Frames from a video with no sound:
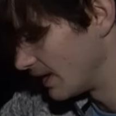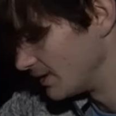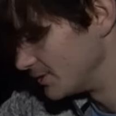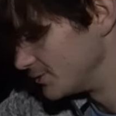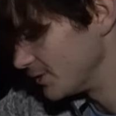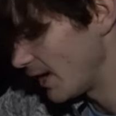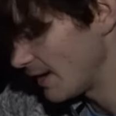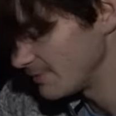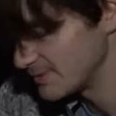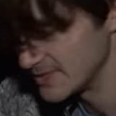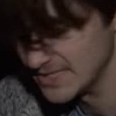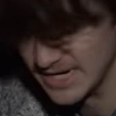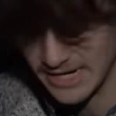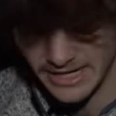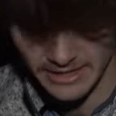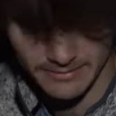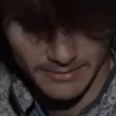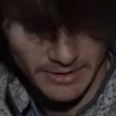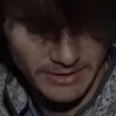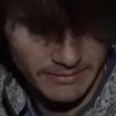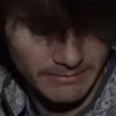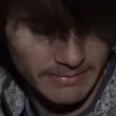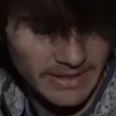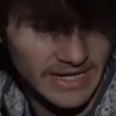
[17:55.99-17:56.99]
Dropped it down
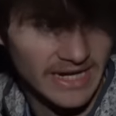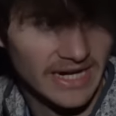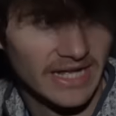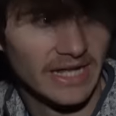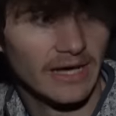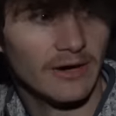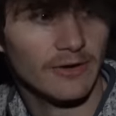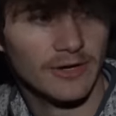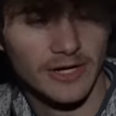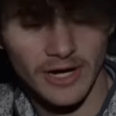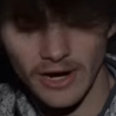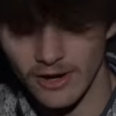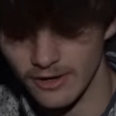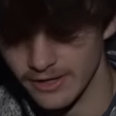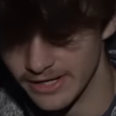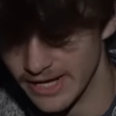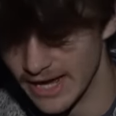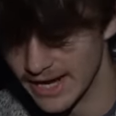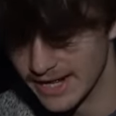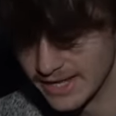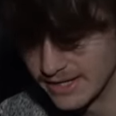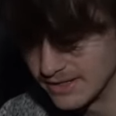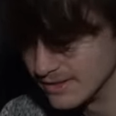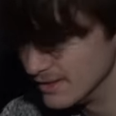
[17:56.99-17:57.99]
about a minute ago and it already
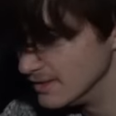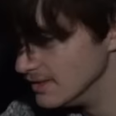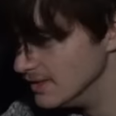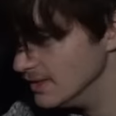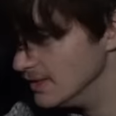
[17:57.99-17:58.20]
got 8.